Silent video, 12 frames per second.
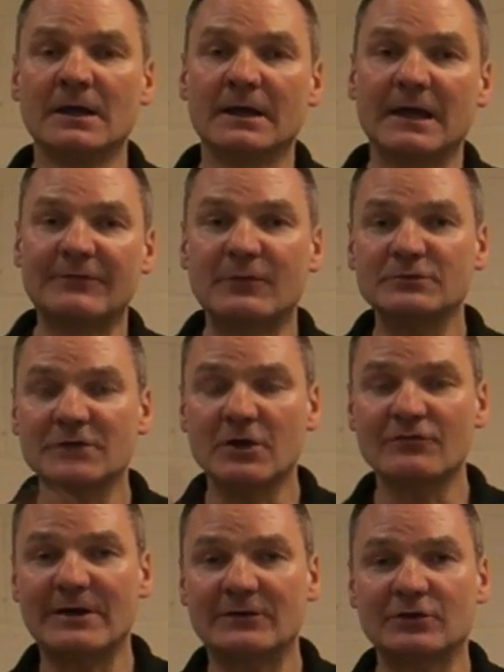If I was
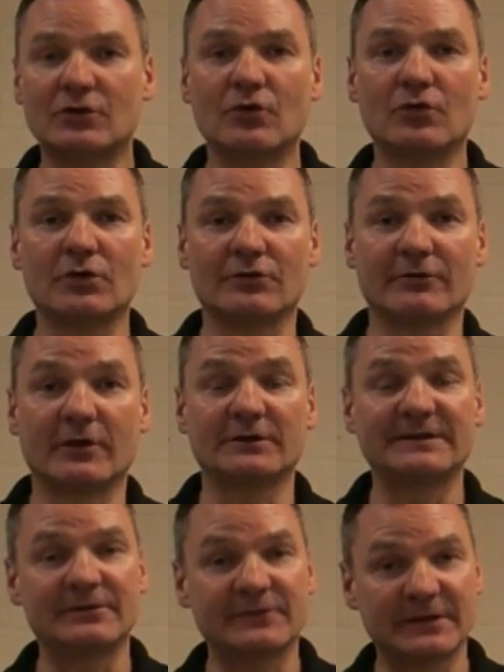going around a corner and I
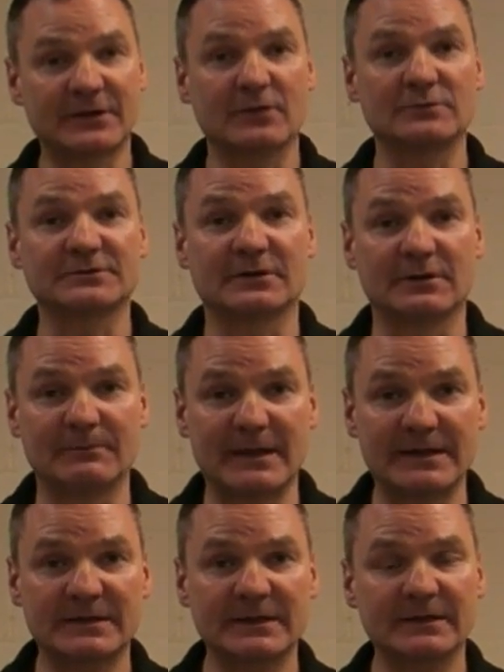didn't think I was going to
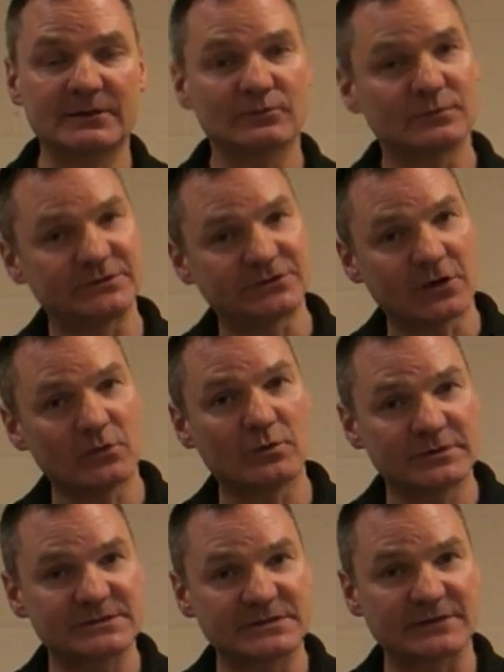make it, we don't
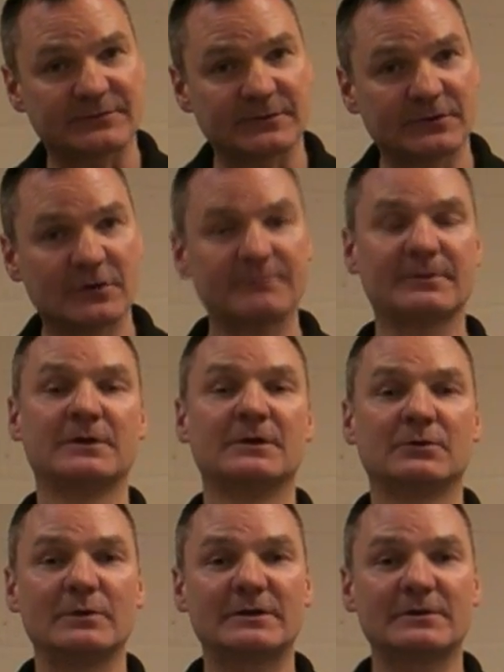want to stiffen up,
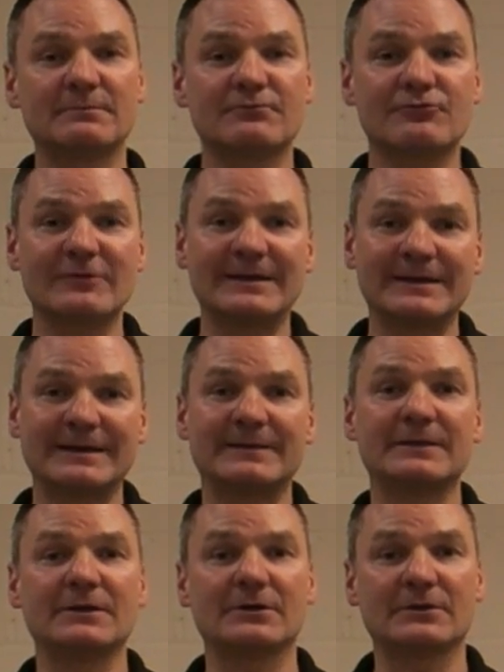we can bring
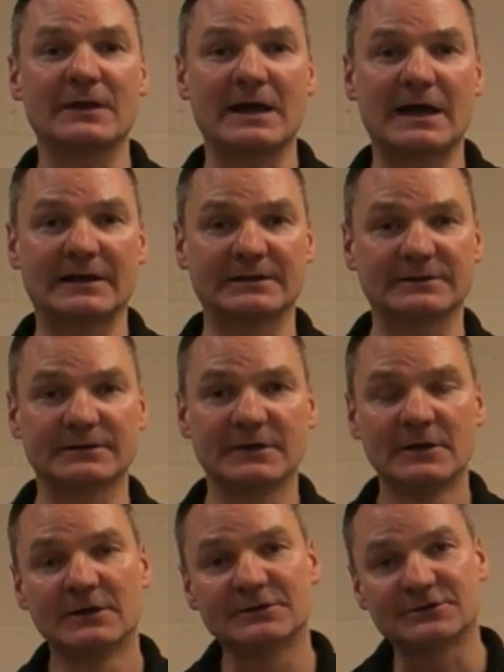in the other hand.
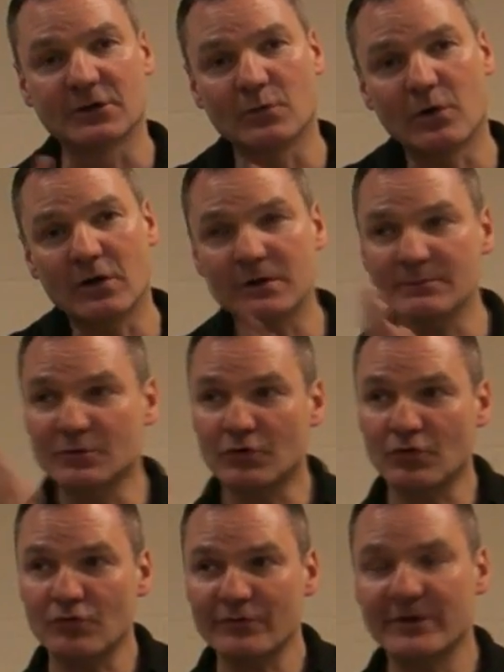So while I'm
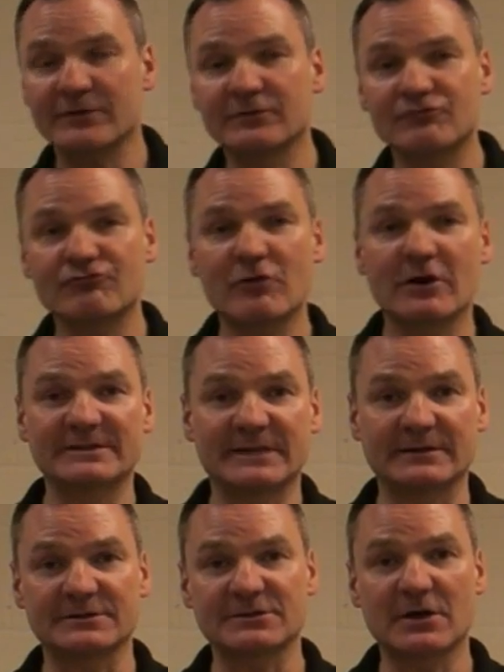cornering on the right
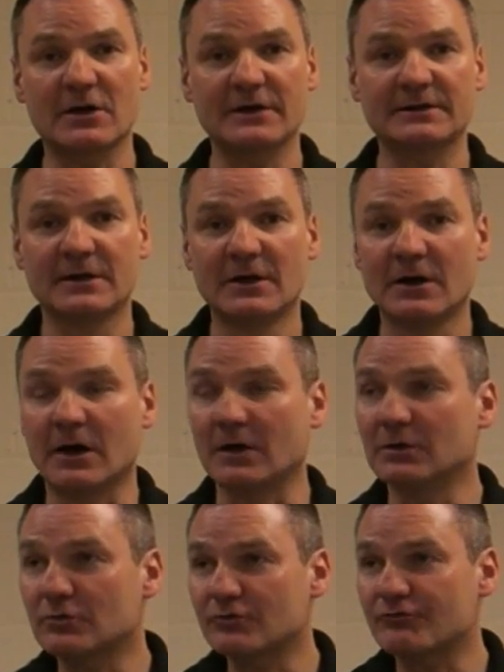hand side, I
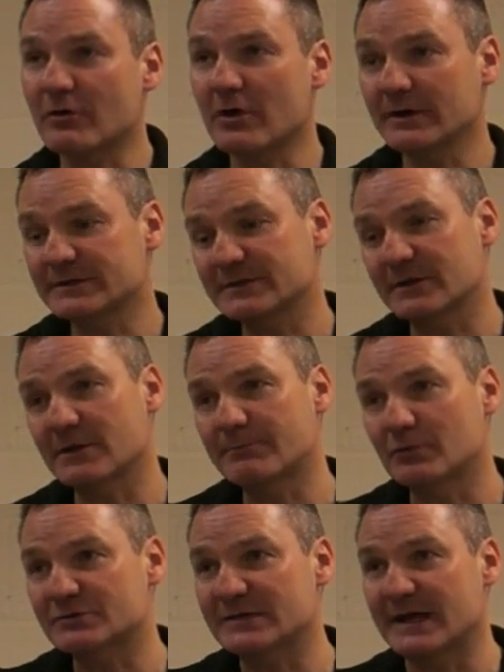look right and I
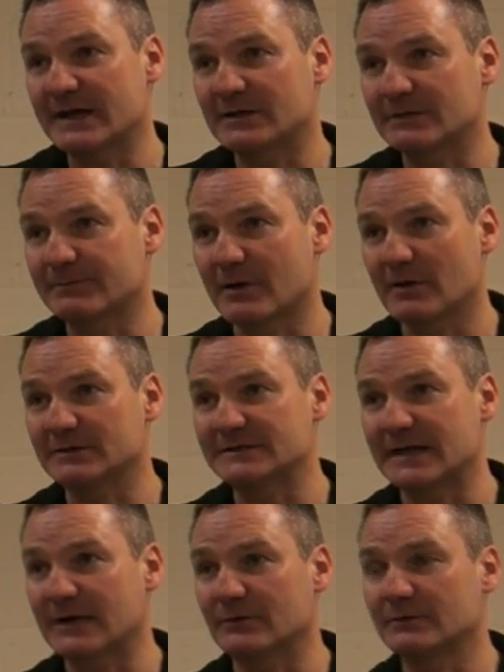push the handlebar
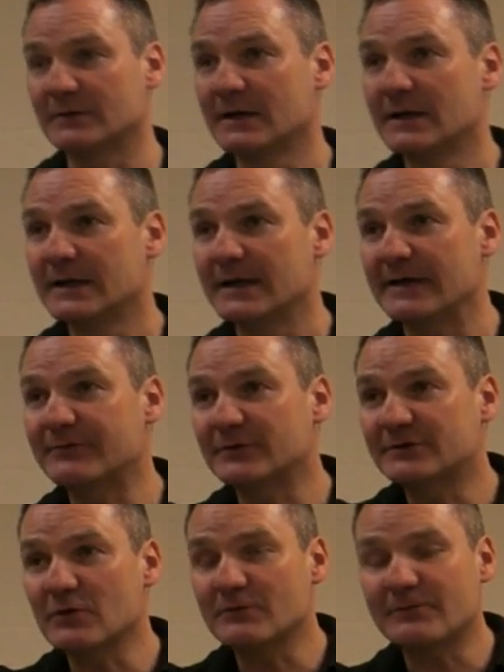down. If I
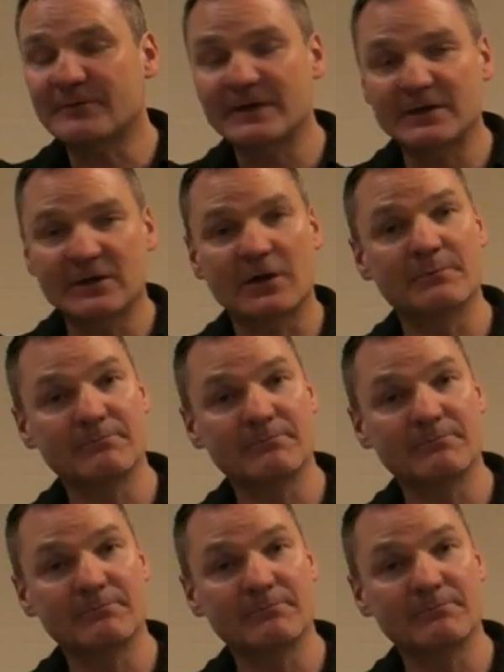don't feel that I'm